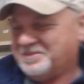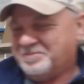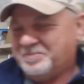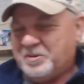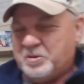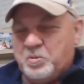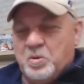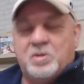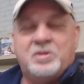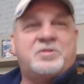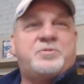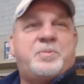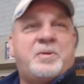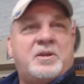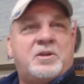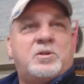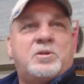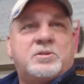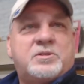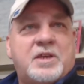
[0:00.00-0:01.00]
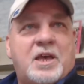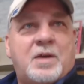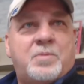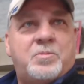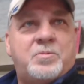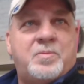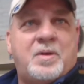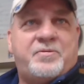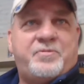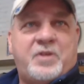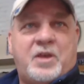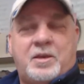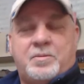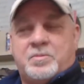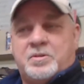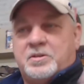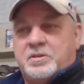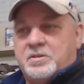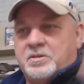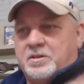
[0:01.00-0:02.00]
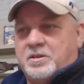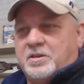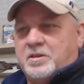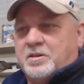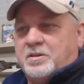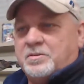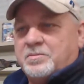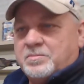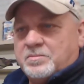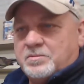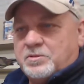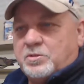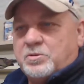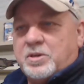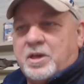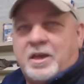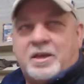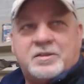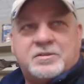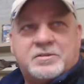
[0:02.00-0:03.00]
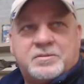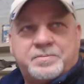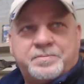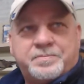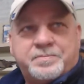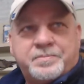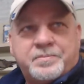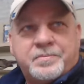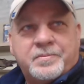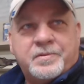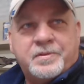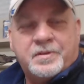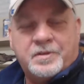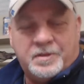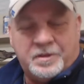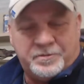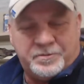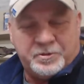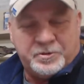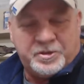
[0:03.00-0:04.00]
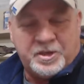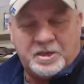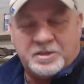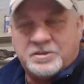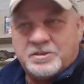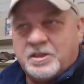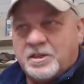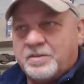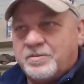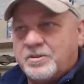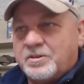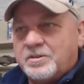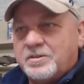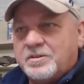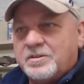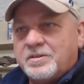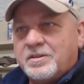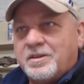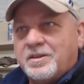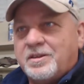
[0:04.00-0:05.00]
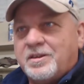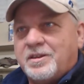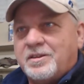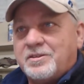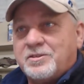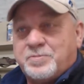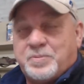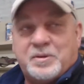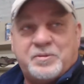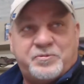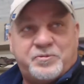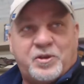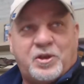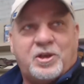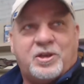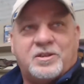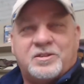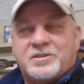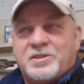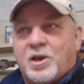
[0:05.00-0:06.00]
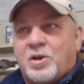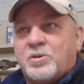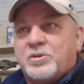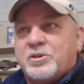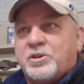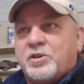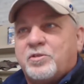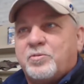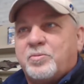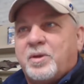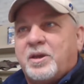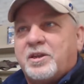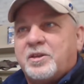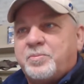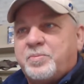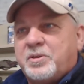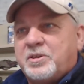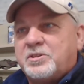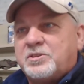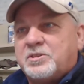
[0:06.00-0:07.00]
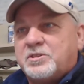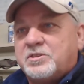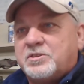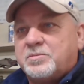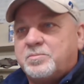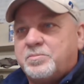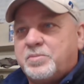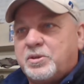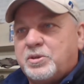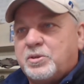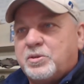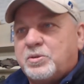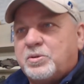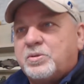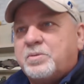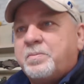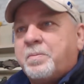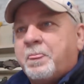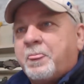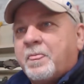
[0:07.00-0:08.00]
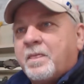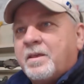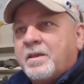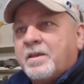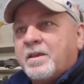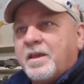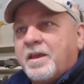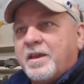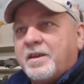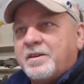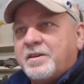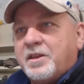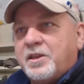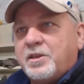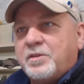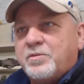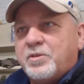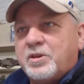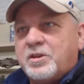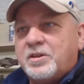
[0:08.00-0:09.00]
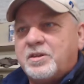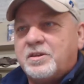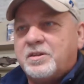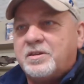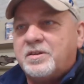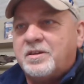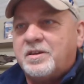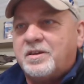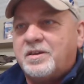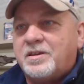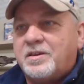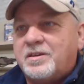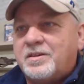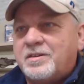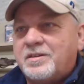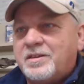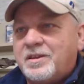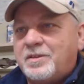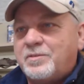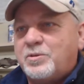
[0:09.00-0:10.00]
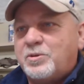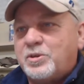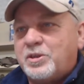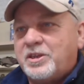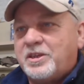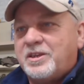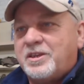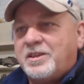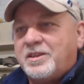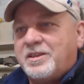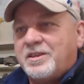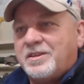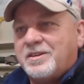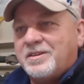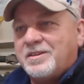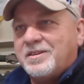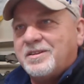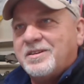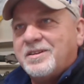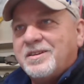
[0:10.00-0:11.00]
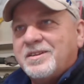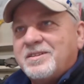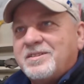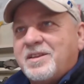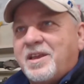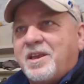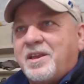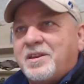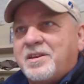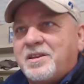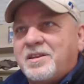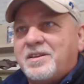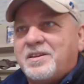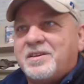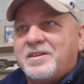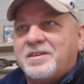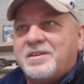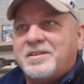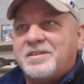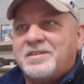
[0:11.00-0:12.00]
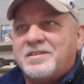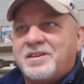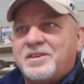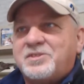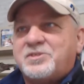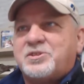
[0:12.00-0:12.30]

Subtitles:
I want to spend a little time with my family, you guys, for Thanksgiving. And it's been fun talking to everybody, Peaches and Bill and Diva and Evil Lenny and Sandy and D.